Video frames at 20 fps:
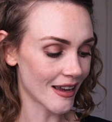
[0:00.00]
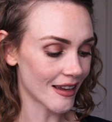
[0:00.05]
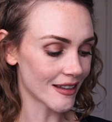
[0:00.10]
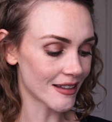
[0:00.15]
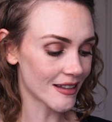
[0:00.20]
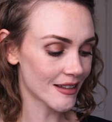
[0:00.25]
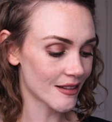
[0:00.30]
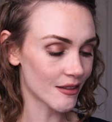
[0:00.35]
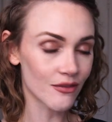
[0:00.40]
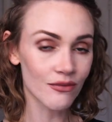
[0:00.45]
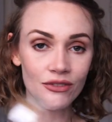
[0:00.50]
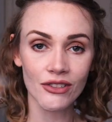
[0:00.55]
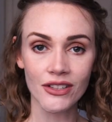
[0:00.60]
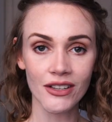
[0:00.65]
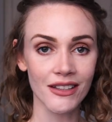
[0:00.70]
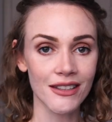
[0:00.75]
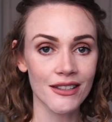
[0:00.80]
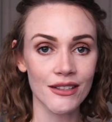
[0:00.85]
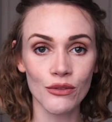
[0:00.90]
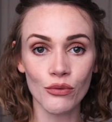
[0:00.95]
It's
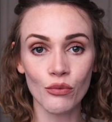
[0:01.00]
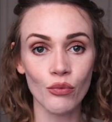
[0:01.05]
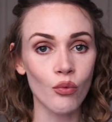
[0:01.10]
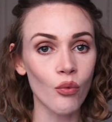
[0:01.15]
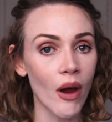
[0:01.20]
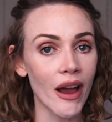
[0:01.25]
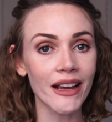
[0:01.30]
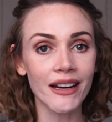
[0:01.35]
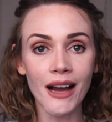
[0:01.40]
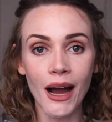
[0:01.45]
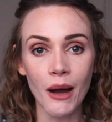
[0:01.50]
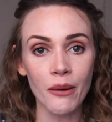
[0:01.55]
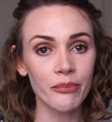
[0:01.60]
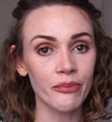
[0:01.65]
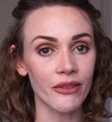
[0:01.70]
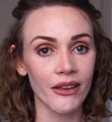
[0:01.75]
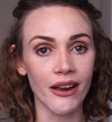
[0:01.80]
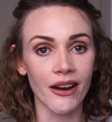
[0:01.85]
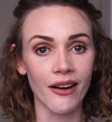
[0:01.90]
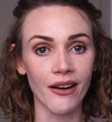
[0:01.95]
just right up
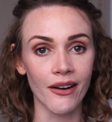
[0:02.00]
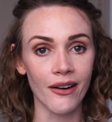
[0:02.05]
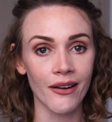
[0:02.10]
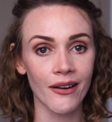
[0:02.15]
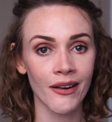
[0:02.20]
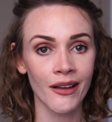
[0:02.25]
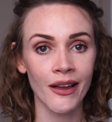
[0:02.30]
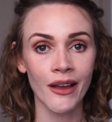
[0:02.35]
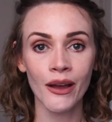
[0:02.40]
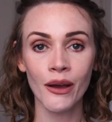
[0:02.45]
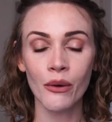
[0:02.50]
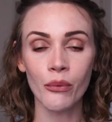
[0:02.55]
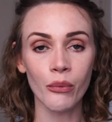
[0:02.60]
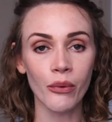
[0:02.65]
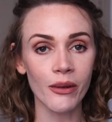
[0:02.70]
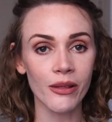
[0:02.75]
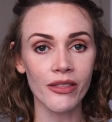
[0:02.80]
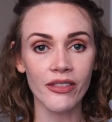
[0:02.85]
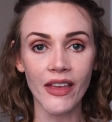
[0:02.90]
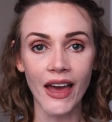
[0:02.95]
there
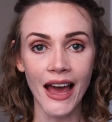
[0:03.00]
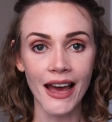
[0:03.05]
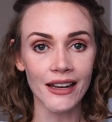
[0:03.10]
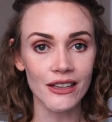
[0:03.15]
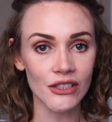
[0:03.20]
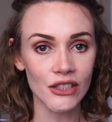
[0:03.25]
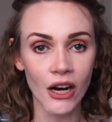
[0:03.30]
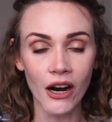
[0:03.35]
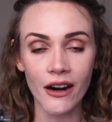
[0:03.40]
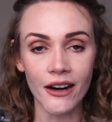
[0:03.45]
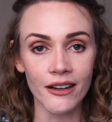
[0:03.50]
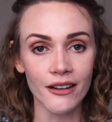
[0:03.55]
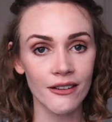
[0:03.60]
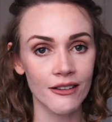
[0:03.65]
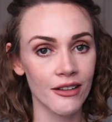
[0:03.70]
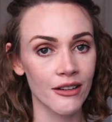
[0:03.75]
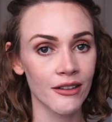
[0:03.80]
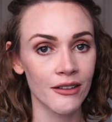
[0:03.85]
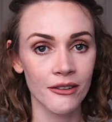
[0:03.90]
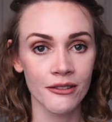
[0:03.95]
with that
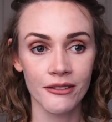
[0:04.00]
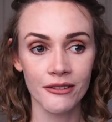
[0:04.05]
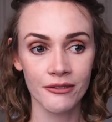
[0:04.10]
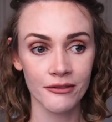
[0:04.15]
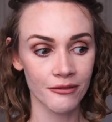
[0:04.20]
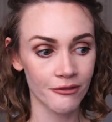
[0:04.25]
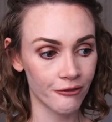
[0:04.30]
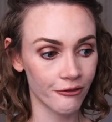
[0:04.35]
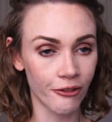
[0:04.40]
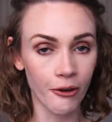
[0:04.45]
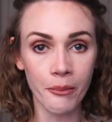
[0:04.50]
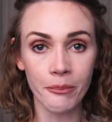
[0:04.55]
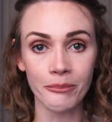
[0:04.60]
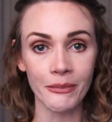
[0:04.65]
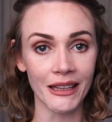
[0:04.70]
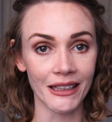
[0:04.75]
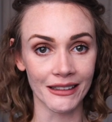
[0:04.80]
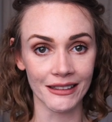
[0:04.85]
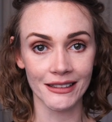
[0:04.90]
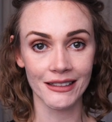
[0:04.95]
tart from
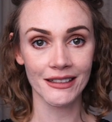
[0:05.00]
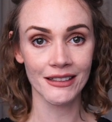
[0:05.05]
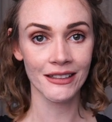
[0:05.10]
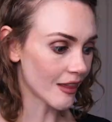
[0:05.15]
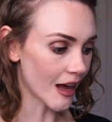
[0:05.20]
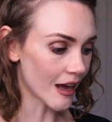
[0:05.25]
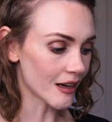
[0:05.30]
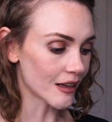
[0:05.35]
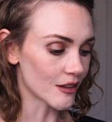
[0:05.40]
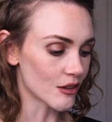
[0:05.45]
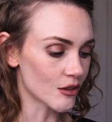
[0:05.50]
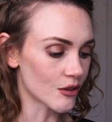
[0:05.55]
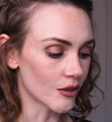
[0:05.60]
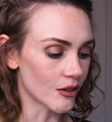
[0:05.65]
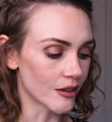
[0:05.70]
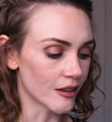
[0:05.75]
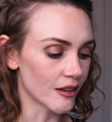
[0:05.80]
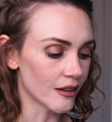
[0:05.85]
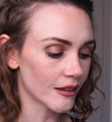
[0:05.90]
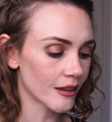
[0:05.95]
Meert. That is
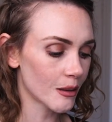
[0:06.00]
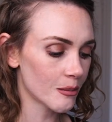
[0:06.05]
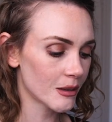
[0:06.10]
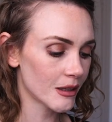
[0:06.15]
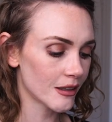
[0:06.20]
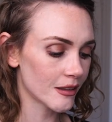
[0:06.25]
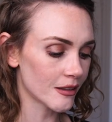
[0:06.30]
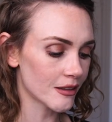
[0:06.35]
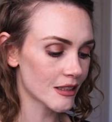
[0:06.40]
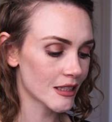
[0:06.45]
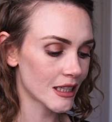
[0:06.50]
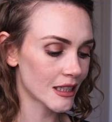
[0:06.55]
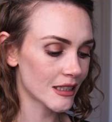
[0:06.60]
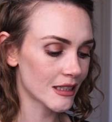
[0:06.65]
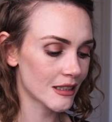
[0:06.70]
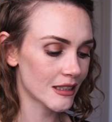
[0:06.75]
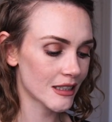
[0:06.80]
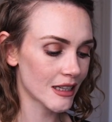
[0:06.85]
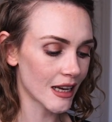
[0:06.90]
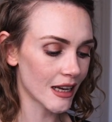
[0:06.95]
good. Let me t
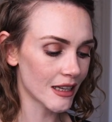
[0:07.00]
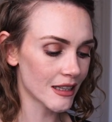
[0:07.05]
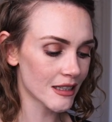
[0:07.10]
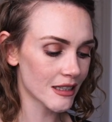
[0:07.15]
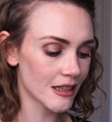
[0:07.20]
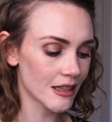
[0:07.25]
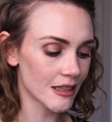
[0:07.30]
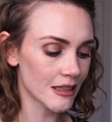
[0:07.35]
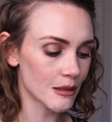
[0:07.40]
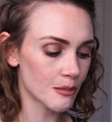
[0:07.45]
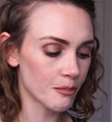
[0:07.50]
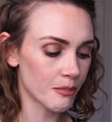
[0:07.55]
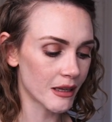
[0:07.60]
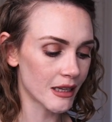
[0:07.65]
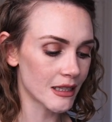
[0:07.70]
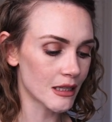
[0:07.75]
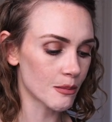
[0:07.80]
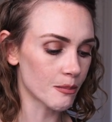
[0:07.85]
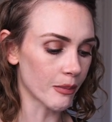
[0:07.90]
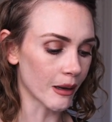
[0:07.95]
taste this
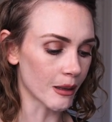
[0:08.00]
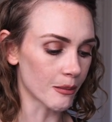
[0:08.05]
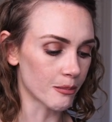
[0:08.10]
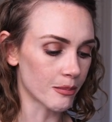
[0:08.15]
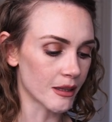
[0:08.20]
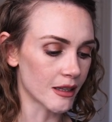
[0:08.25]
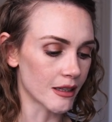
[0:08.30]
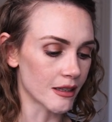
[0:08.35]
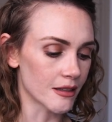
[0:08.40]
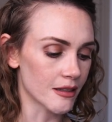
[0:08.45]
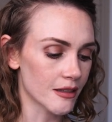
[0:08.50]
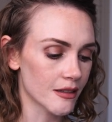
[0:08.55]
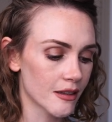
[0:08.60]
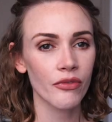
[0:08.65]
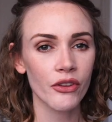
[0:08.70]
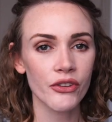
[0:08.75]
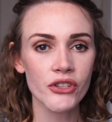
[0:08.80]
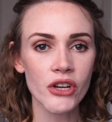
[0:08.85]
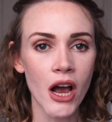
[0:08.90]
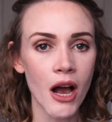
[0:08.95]
piece by piece.
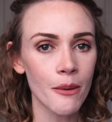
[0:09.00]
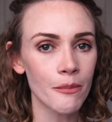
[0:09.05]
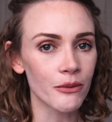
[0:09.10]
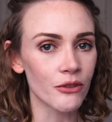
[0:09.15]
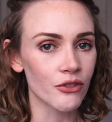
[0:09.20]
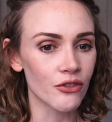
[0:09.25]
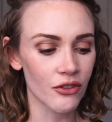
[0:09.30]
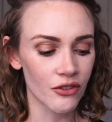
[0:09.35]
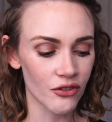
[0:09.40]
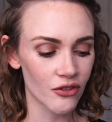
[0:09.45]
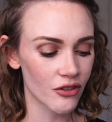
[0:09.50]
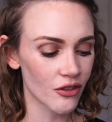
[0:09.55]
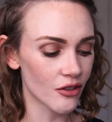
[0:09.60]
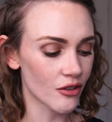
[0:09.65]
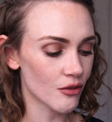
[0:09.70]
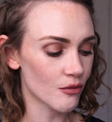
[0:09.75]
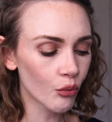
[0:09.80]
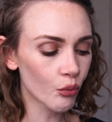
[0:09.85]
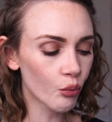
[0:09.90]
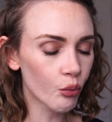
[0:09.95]
The top is just
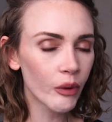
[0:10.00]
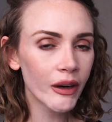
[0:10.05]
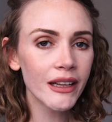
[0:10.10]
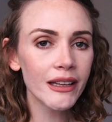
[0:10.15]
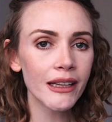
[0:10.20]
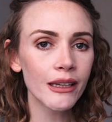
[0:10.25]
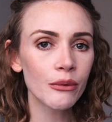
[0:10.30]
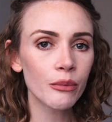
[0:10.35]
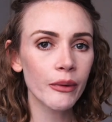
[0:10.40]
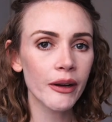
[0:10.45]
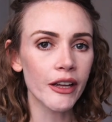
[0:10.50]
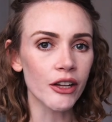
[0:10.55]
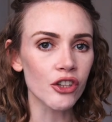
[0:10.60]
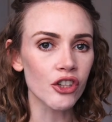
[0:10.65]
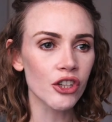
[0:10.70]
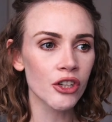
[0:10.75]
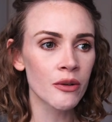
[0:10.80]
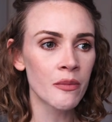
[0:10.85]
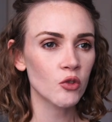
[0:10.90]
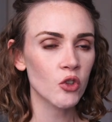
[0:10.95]
this really
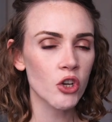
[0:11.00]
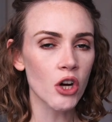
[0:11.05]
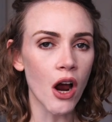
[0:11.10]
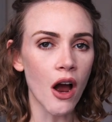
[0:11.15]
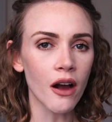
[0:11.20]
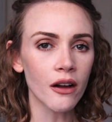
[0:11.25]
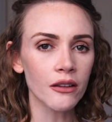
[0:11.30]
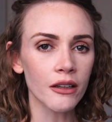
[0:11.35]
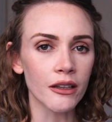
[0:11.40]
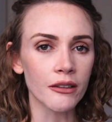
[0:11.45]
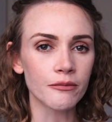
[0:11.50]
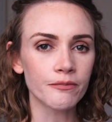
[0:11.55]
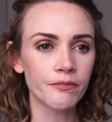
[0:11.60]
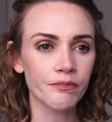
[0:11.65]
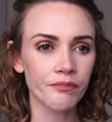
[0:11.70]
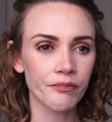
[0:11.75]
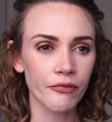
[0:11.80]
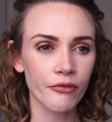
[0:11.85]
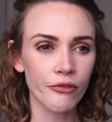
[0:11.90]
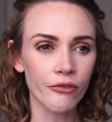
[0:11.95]
rich chocolate
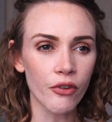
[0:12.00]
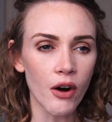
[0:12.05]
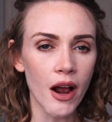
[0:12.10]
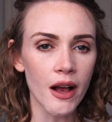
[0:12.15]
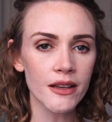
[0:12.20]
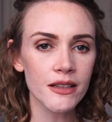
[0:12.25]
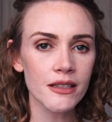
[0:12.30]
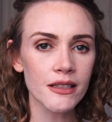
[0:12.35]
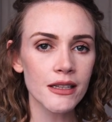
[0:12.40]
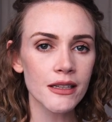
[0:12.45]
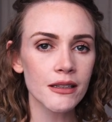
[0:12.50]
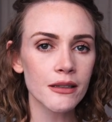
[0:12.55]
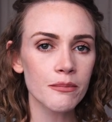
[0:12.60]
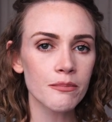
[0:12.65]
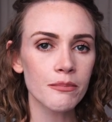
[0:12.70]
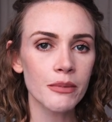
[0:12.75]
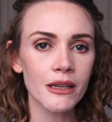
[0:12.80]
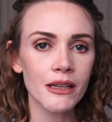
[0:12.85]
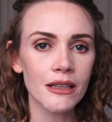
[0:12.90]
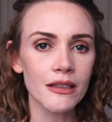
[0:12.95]
frosting,
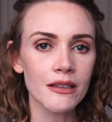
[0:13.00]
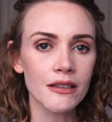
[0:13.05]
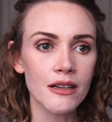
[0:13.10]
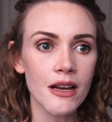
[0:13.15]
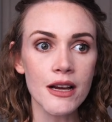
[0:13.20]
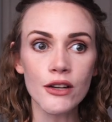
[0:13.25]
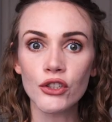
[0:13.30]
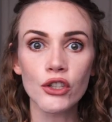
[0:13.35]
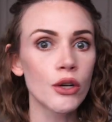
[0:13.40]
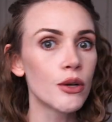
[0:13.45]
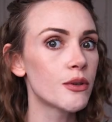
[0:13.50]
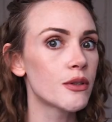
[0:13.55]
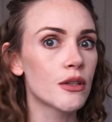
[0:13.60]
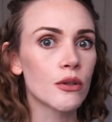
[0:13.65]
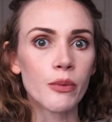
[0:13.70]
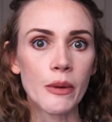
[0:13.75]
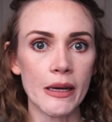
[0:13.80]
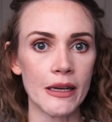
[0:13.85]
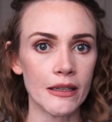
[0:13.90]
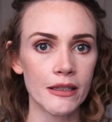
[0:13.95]
but it's not too
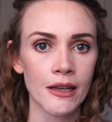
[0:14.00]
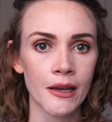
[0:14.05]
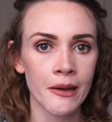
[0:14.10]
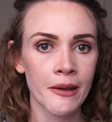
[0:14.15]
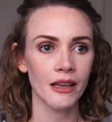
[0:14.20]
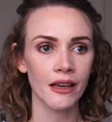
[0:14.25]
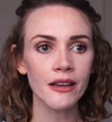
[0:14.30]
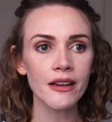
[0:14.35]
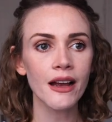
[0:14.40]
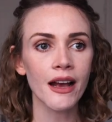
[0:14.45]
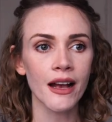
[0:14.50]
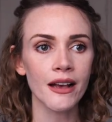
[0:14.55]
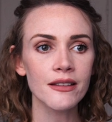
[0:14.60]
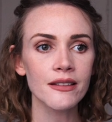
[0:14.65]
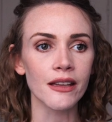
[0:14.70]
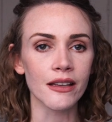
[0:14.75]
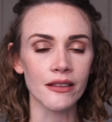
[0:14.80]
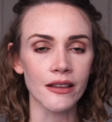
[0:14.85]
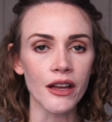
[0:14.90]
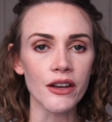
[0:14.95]
sweet. It has
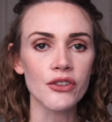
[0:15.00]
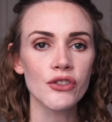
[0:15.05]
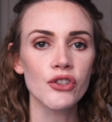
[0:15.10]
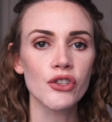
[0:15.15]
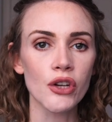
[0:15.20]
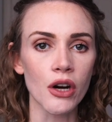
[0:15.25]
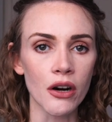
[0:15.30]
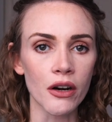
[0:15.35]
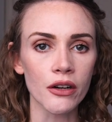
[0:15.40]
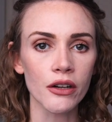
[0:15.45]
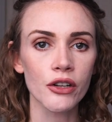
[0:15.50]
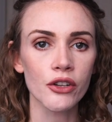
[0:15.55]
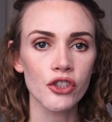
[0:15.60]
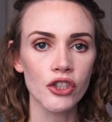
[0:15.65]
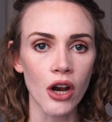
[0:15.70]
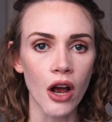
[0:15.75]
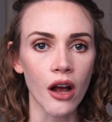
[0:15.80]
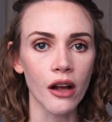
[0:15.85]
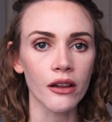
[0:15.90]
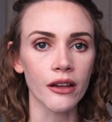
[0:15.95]
like that dark
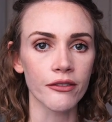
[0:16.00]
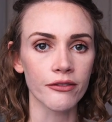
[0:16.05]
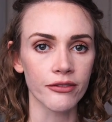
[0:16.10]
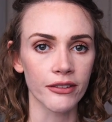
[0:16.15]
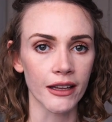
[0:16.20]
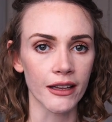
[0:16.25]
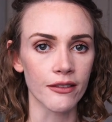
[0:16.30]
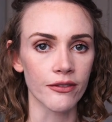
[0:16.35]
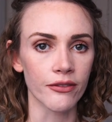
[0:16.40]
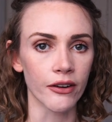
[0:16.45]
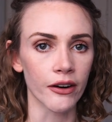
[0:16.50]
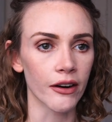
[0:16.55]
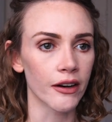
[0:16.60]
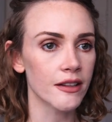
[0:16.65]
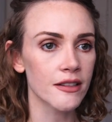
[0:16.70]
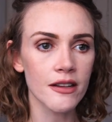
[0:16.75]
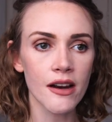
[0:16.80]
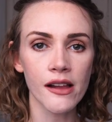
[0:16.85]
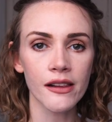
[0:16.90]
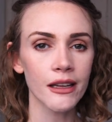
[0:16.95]
chocolate flavor.
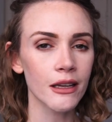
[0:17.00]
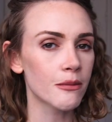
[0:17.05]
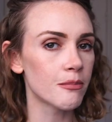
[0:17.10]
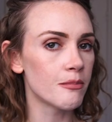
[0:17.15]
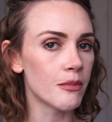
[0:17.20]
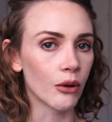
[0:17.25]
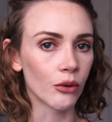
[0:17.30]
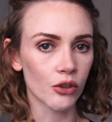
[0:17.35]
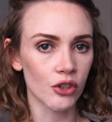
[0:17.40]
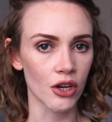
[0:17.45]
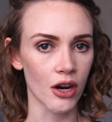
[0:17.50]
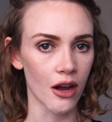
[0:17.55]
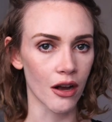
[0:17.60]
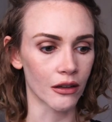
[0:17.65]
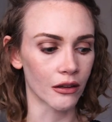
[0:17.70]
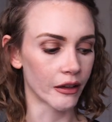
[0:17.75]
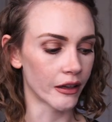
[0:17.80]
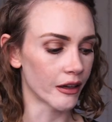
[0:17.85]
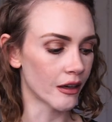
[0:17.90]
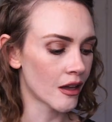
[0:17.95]
It's not like milk
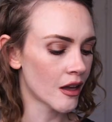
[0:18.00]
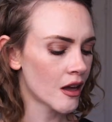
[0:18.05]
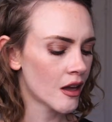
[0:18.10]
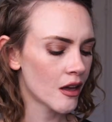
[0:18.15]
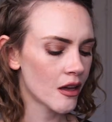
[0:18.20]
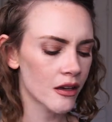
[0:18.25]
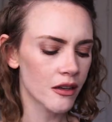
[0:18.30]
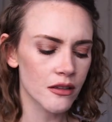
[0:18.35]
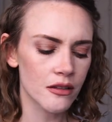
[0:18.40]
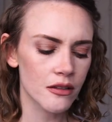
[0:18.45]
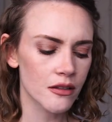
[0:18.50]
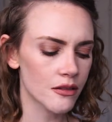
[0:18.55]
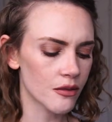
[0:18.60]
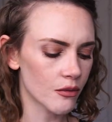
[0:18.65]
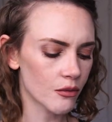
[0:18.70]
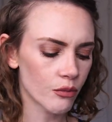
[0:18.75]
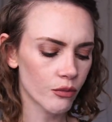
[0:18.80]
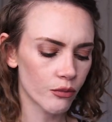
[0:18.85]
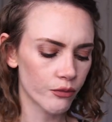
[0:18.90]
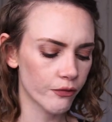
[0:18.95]
chocolate. It's
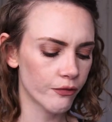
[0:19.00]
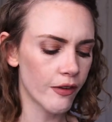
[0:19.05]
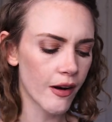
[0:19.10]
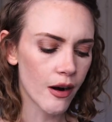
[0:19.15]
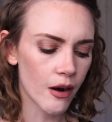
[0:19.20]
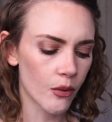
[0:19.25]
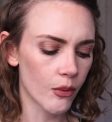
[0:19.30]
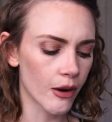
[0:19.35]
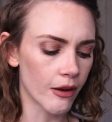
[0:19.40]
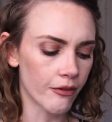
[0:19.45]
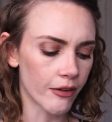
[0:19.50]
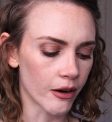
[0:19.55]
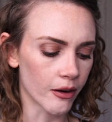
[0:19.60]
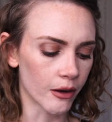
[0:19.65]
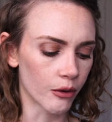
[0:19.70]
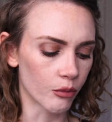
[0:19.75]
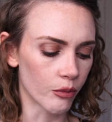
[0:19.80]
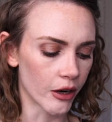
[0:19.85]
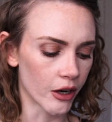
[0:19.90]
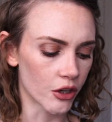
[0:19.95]
very,
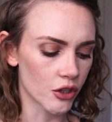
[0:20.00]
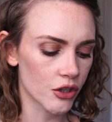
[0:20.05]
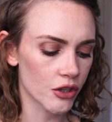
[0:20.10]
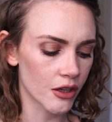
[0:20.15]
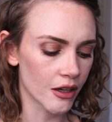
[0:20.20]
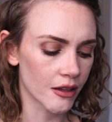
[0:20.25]
very rich.